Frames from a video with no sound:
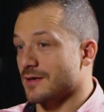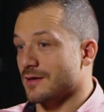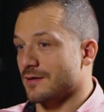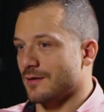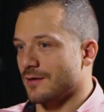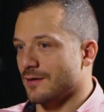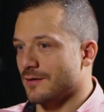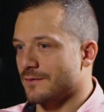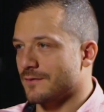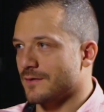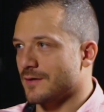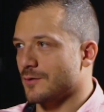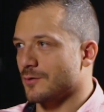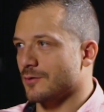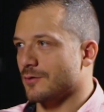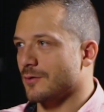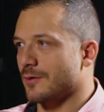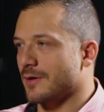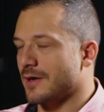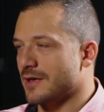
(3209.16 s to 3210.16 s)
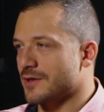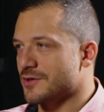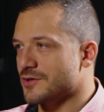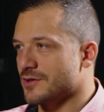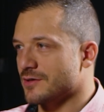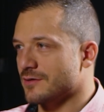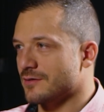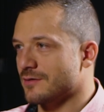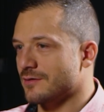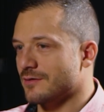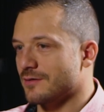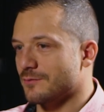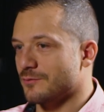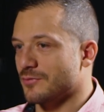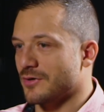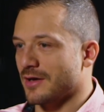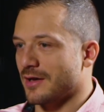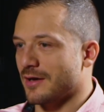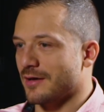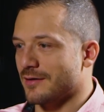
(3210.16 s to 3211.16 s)
and love into education,
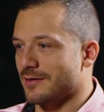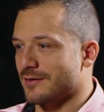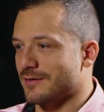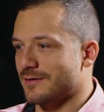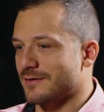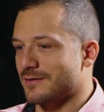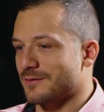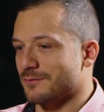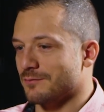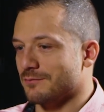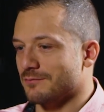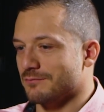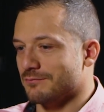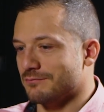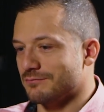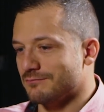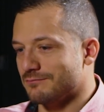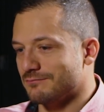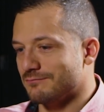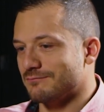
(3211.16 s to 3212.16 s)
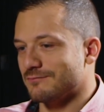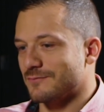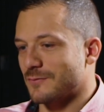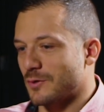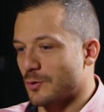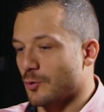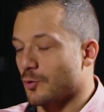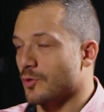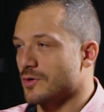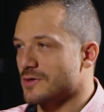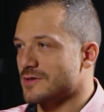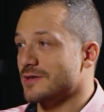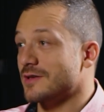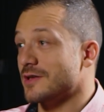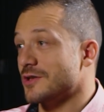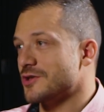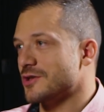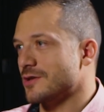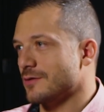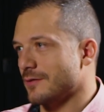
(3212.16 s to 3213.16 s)
bringing it towards the
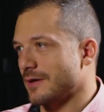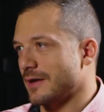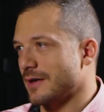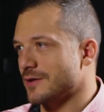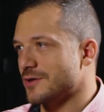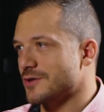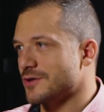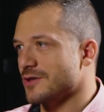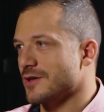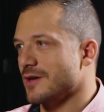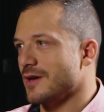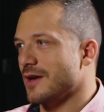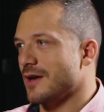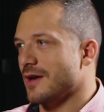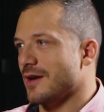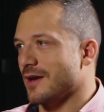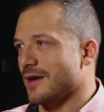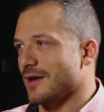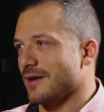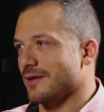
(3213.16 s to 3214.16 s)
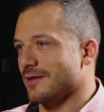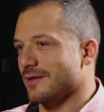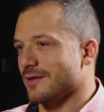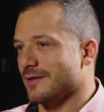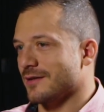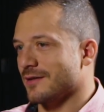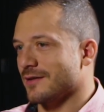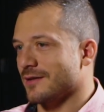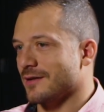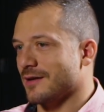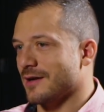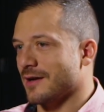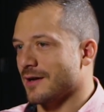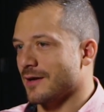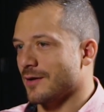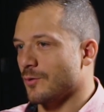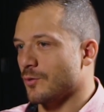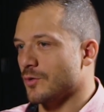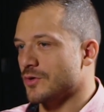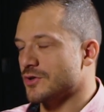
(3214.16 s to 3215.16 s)
digital age, and
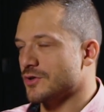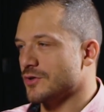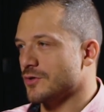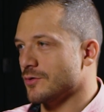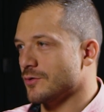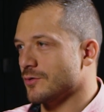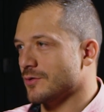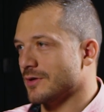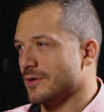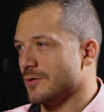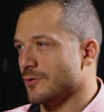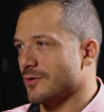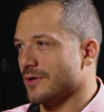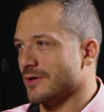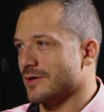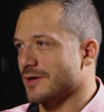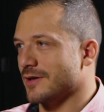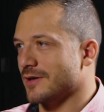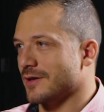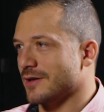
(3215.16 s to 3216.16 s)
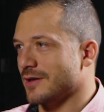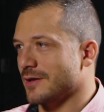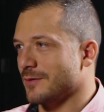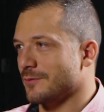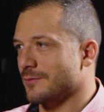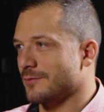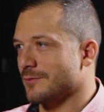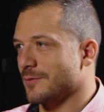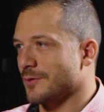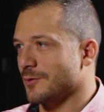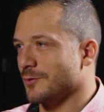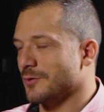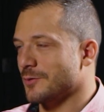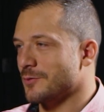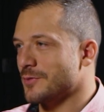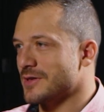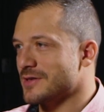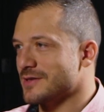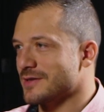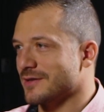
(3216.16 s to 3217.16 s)
I wish you and your entire team all the
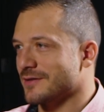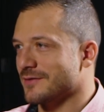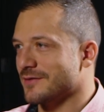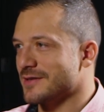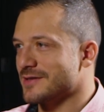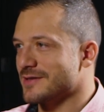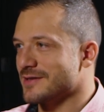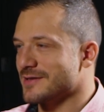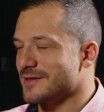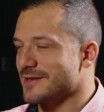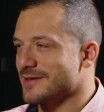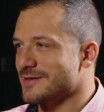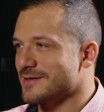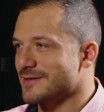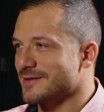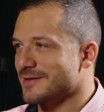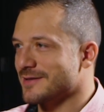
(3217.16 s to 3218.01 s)
best and great success.